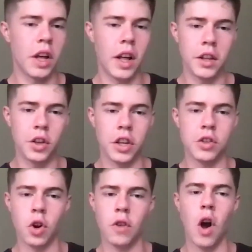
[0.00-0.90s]
uh, you can
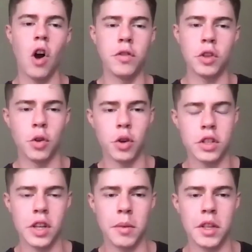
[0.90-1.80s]
sort of overlook
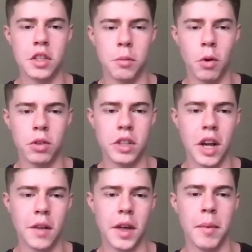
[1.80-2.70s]
some of the small
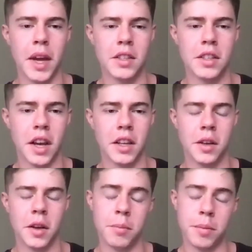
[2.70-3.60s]
stuff that makes like
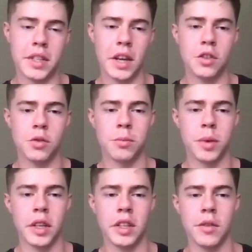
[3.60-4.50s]
a potential
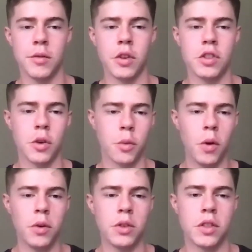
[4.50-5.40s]
big difference. So
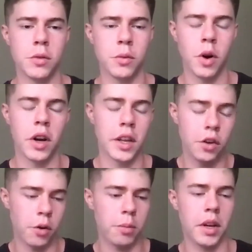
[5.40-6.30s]
what was what in
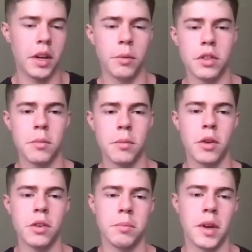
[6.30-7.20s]
your opinion was the
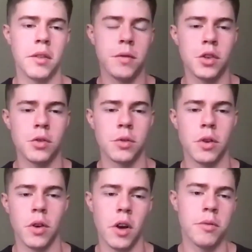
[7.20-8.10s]
most beneficial
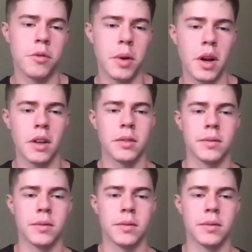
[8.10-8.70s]
or helpful part?